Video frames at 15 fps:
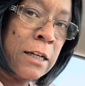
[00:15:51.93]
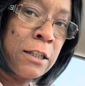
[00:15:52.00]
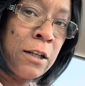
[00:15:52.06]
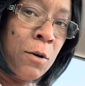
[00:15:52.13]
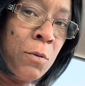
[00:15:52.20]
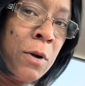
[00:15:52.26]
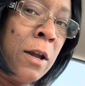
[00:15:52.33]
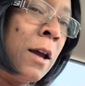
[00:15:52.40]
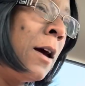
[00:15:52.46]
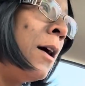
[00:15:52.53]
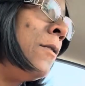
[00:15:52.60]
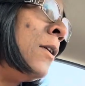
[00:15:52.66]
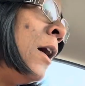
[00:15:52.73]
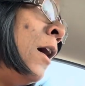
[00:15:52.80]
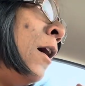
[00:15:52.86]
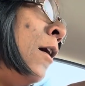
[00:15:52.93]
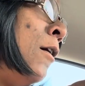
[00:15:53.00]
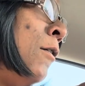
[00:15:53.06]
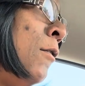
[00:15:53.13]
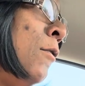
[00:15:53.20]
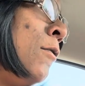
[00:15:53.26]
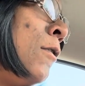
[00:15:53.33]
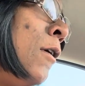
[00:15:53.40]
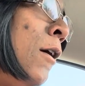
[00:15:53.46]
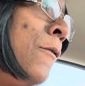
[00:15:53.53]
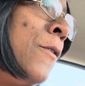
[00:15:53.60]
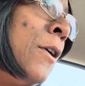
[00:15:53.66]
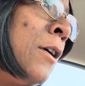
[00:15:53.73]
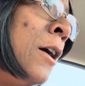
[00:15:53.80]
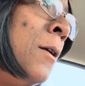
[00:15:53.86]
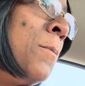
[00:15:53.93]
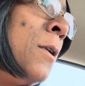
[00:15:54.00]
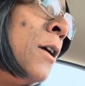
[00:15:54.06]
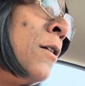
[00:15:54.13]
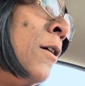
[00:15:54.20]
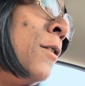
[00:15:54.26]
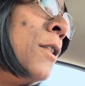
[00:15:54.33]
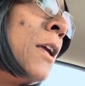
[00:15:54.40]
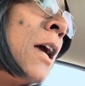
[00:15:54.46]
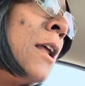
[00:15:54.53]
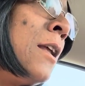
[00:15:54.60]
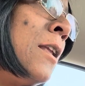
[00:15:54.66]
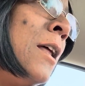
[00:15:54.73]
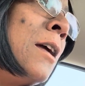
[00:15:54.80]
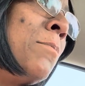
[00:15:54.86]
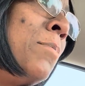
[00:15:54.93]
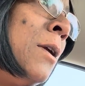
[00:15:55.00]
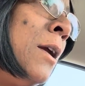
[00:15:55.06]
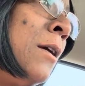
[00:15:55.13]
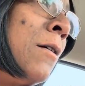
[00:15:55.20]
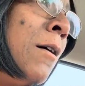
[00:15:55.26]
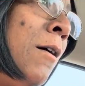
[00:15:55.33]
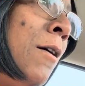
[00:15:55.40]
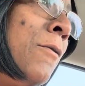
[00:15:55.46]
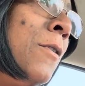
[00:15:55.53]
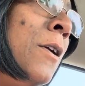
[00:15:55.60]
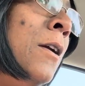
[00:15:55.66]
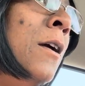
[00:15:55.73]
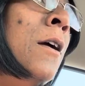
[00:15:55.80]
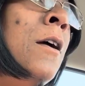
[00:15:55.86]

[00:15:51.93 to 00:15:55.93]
So we have a whole coffee company called the Cadillac Bean Coffee.